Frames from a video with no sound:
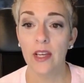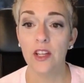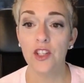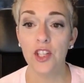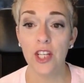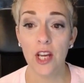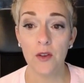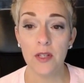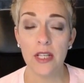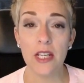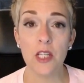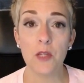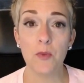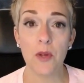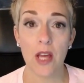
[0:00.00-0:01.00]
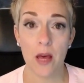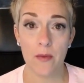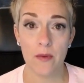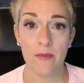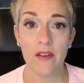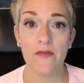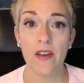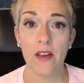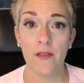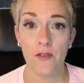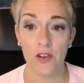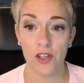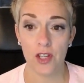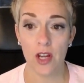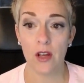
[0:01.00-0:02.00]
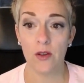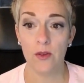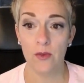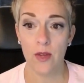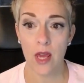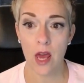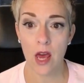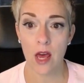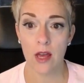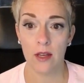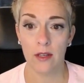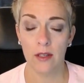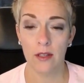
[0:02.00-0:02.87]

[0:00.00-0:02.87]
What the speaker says: GOT is becoming my favorite show. Yeah.